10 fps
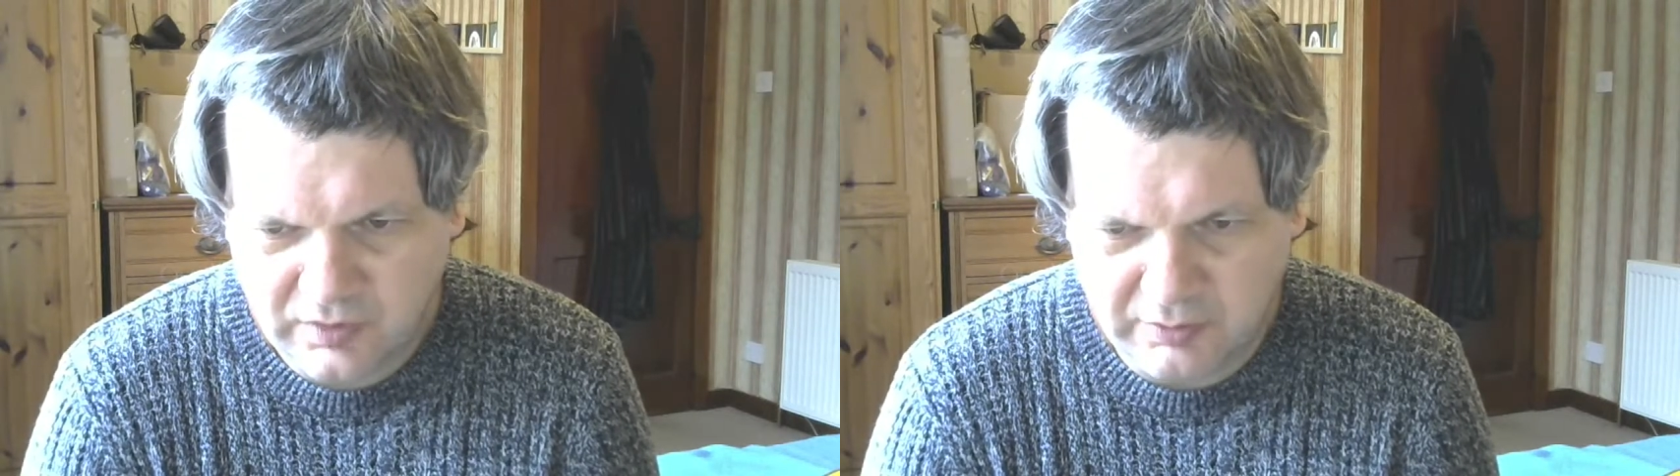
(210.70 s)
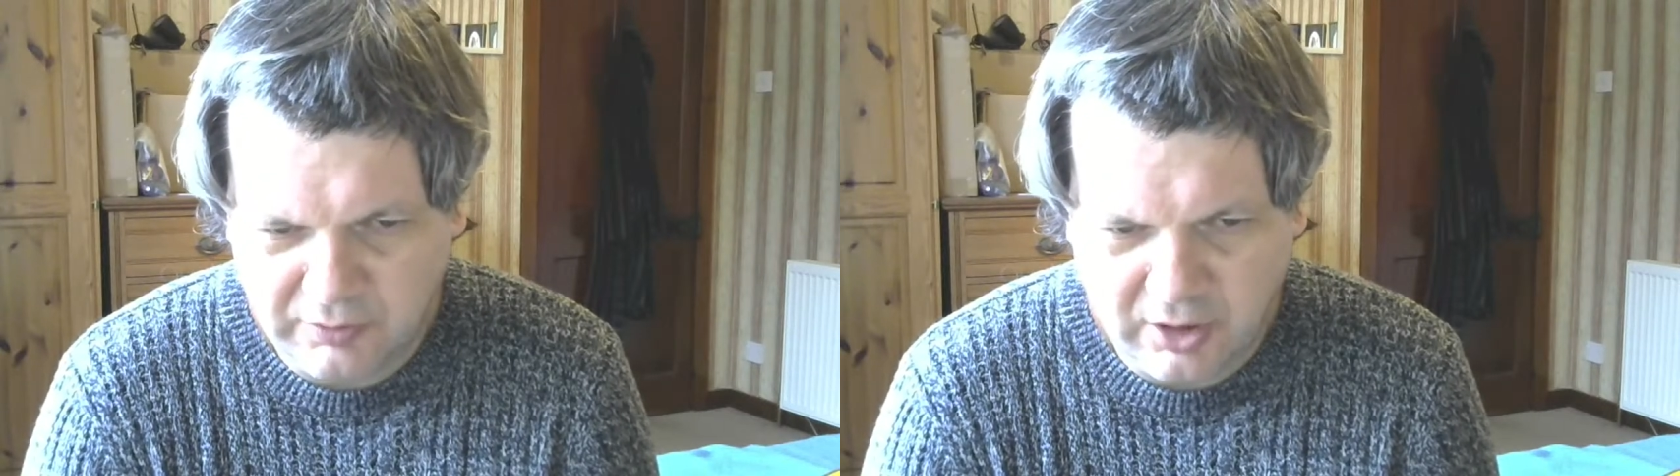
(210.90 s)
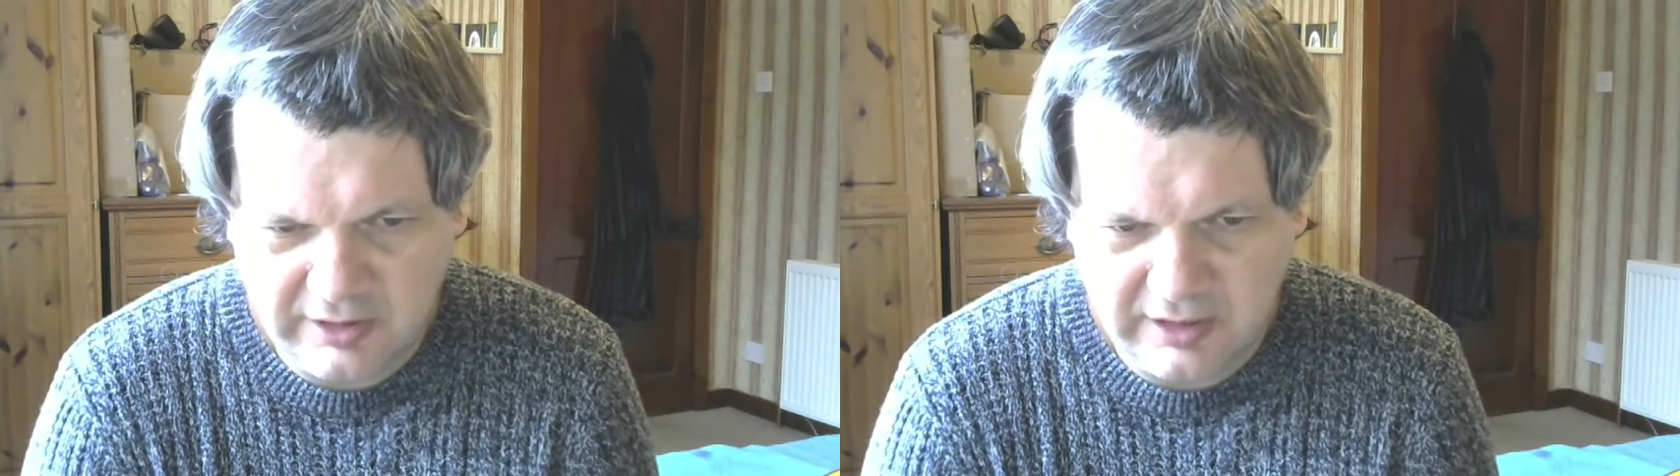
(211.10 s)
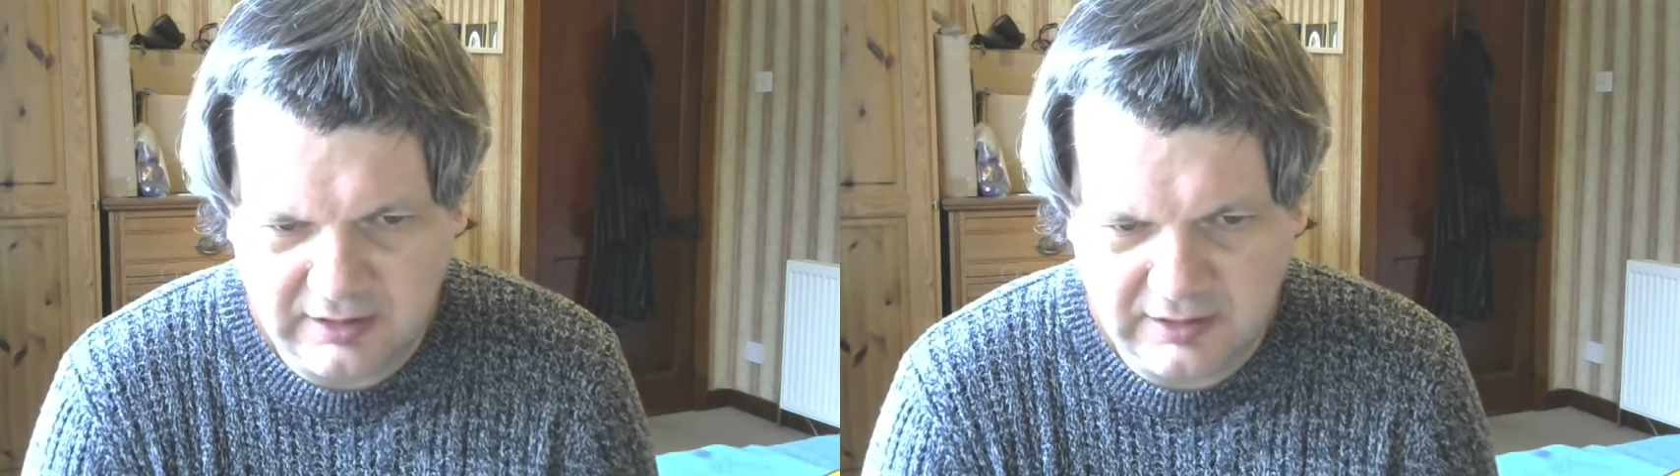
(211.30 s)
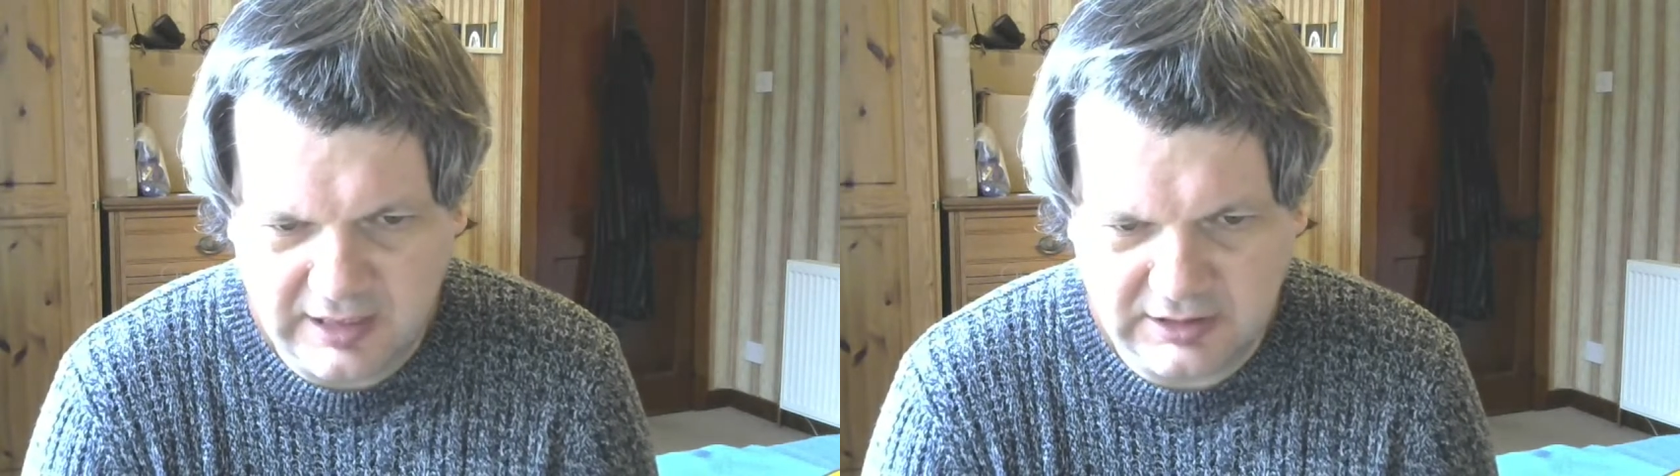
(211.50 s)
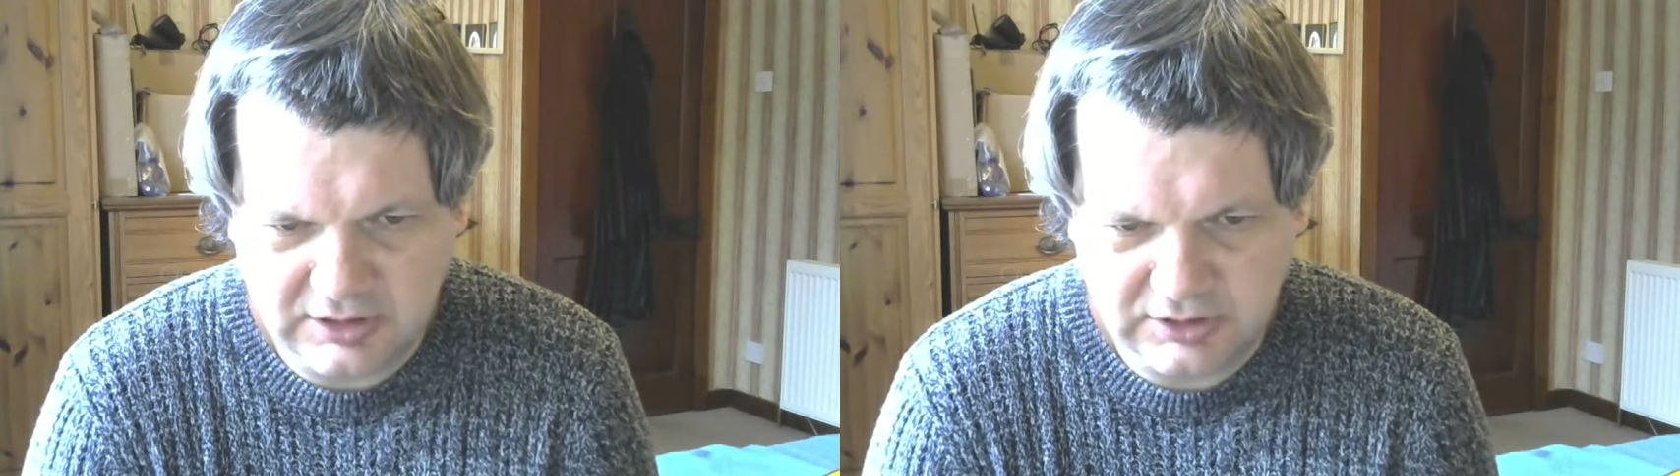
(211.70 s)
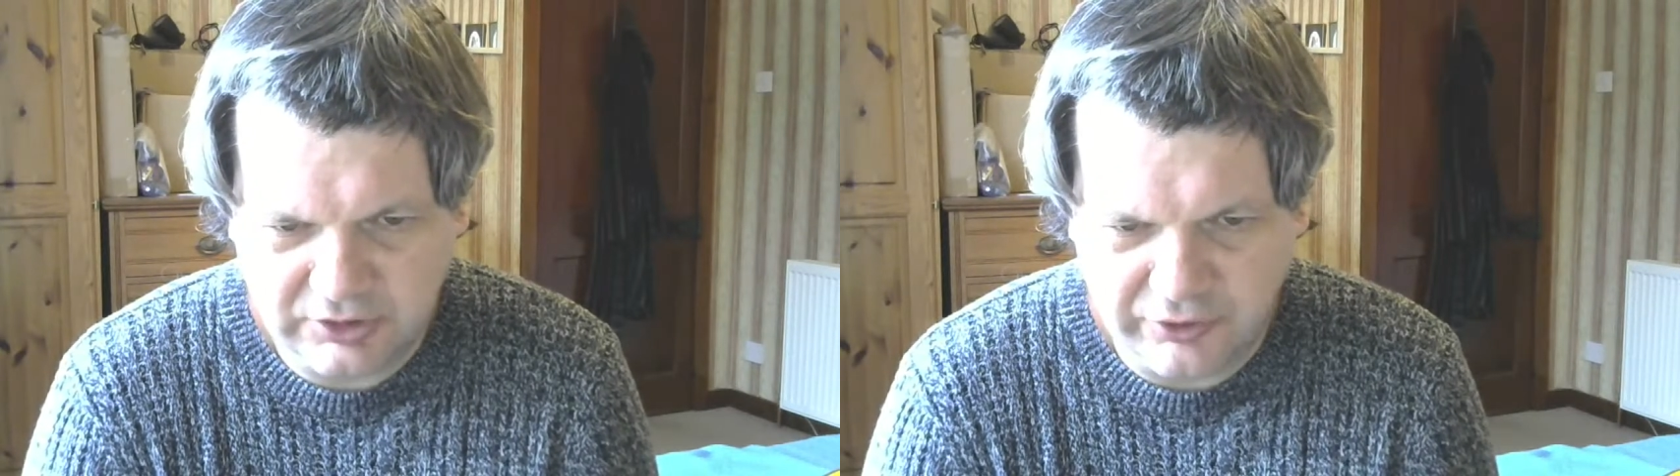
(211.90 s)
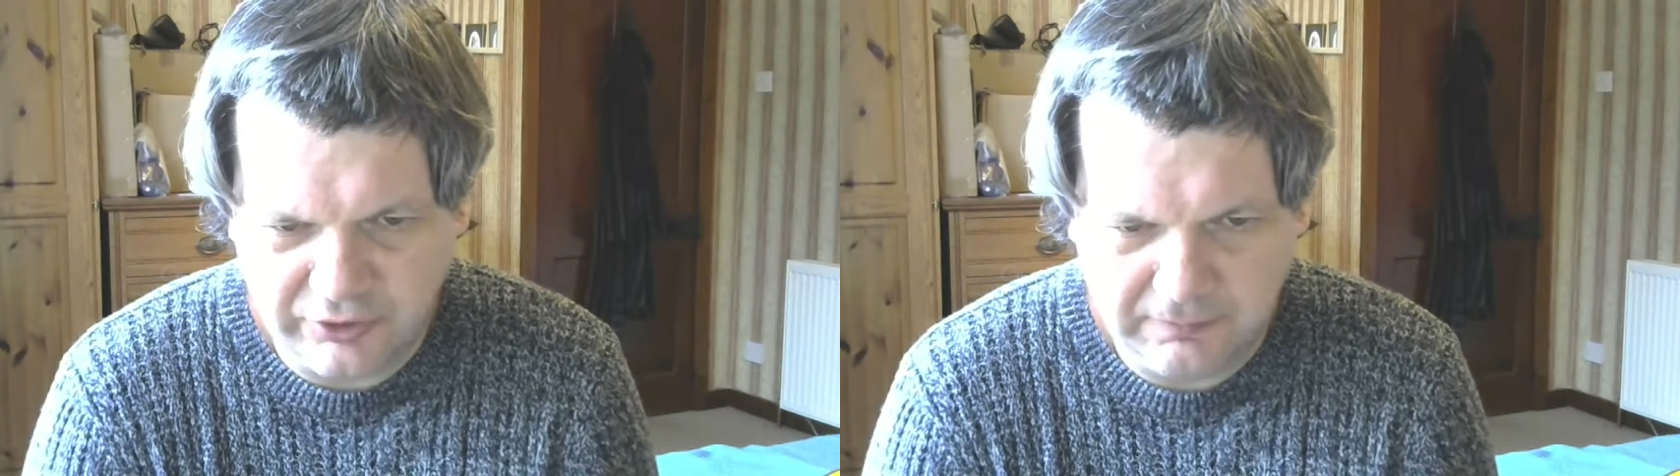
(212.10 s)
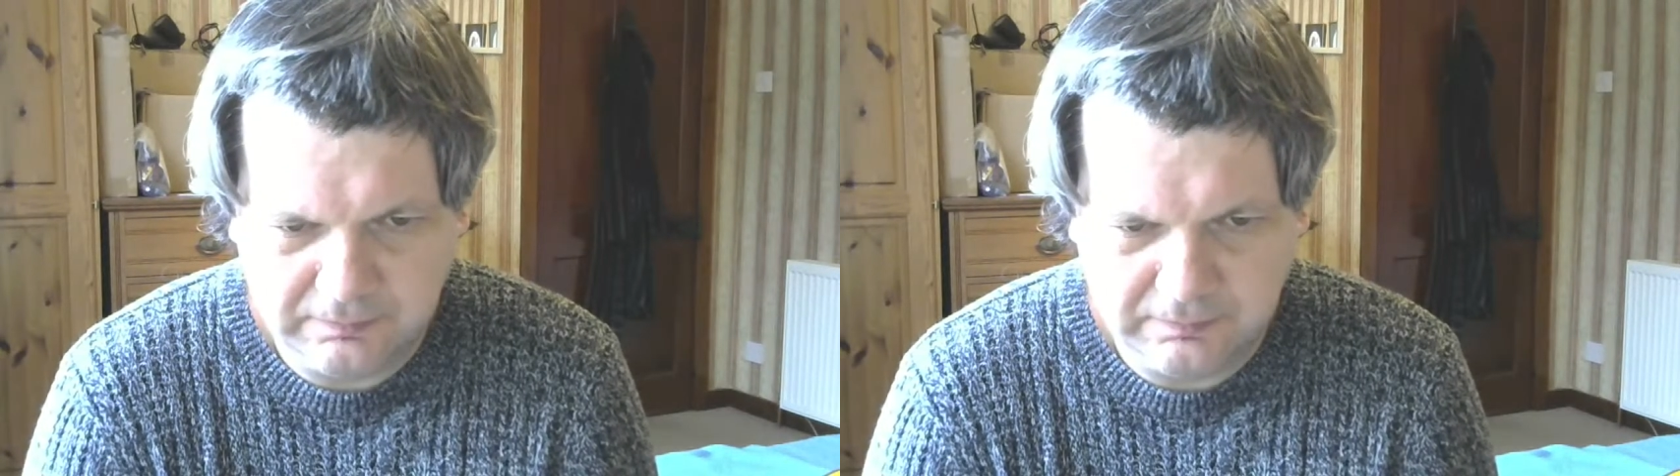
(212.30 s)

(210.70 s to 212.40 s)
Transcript: the morning necessary,